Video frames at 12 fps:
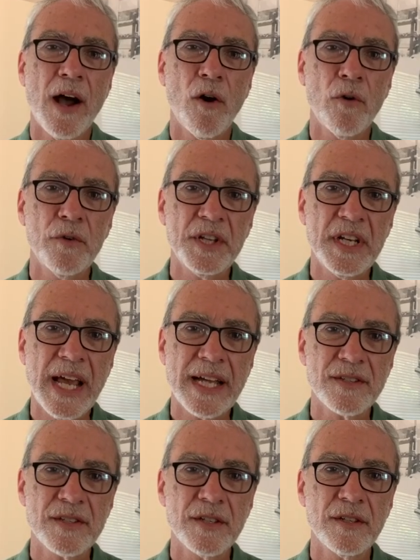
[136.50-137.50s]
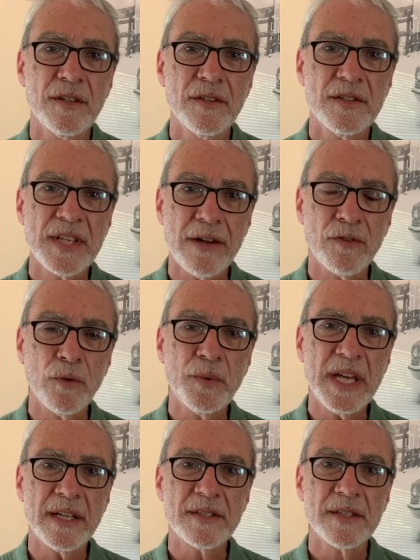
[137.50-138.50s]
Over the next several
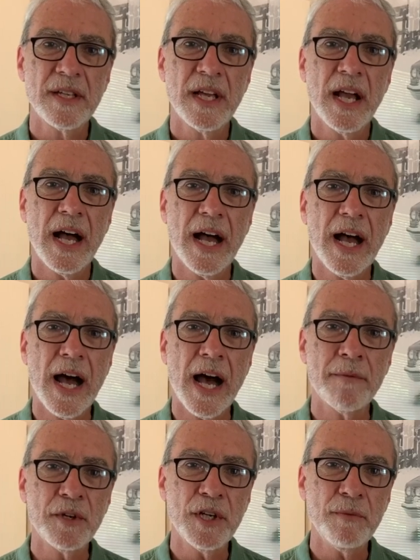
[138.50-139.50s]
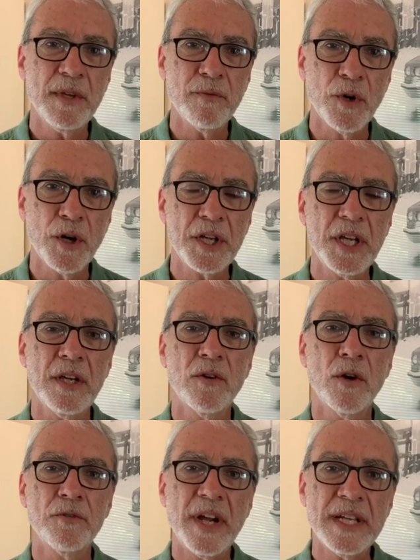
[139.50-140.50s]
weeks, I'm going to be working
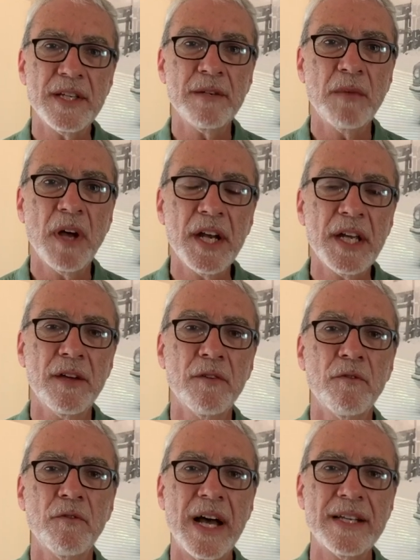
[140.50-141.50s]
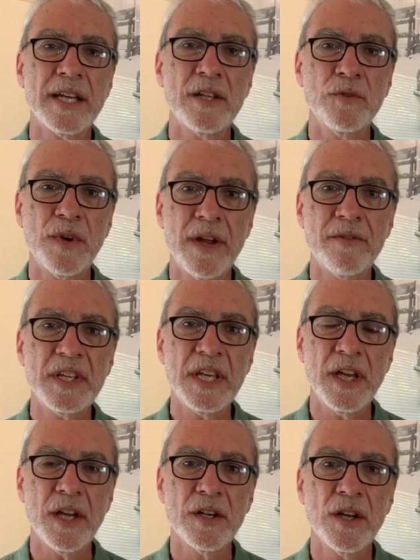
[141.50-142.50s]
on raising money, as I do every
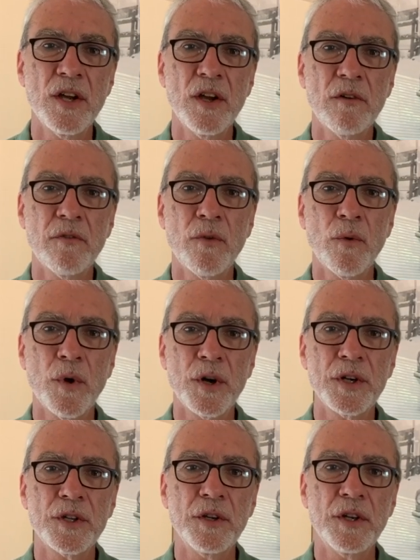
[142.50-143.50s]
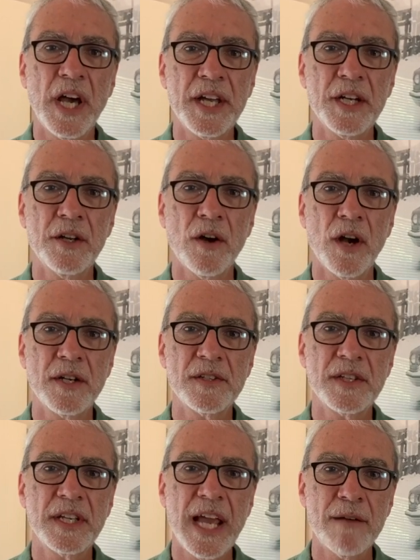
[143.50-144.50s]
year, for the United
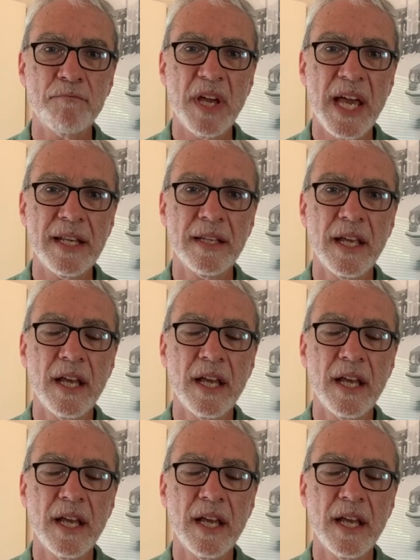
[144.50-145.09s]
Arts campaign